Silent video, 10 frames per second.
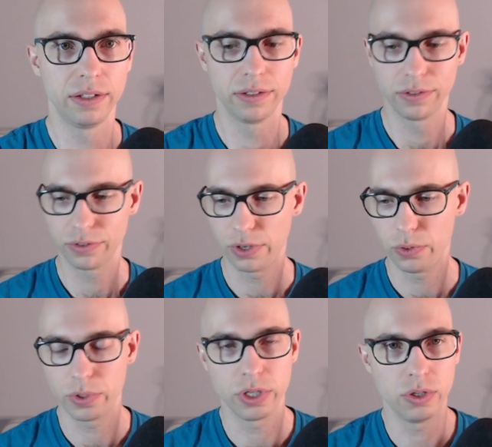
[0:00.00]
So
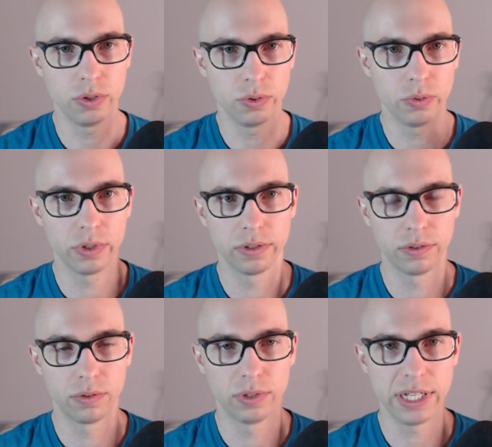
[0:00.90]
you
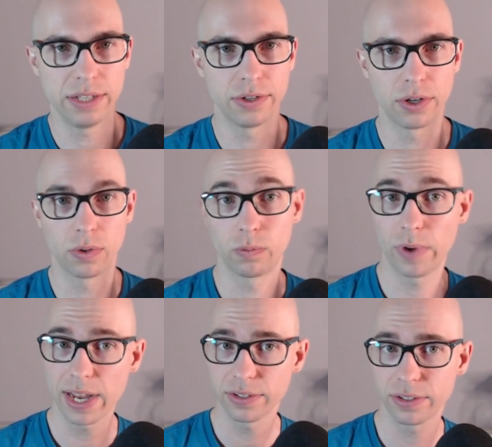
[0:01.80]
either
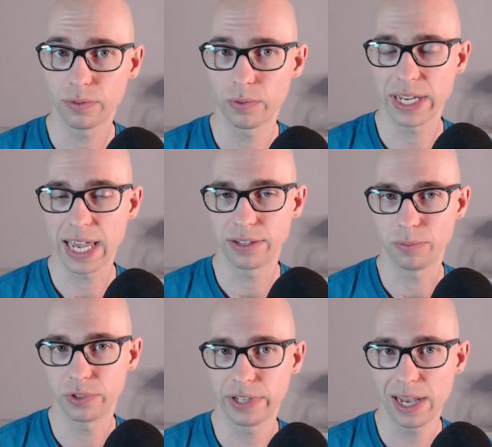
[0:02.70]
rest, regain some
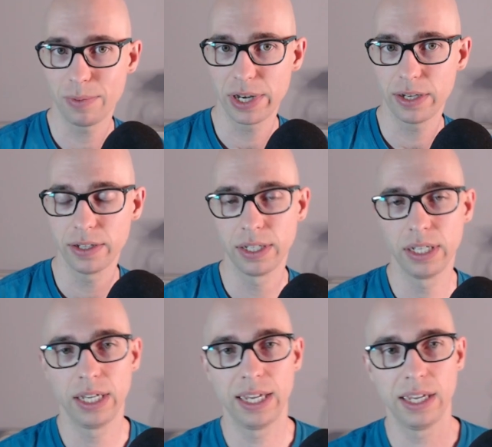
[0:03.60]
stamina,
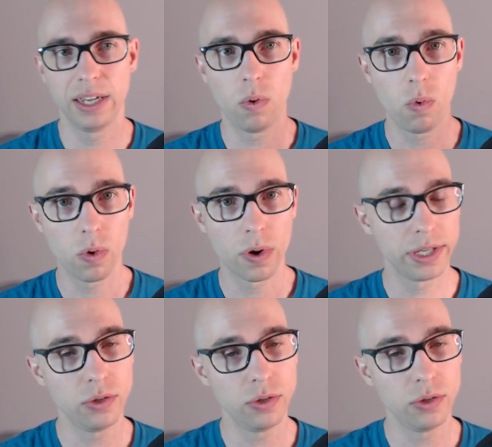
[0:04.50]
or you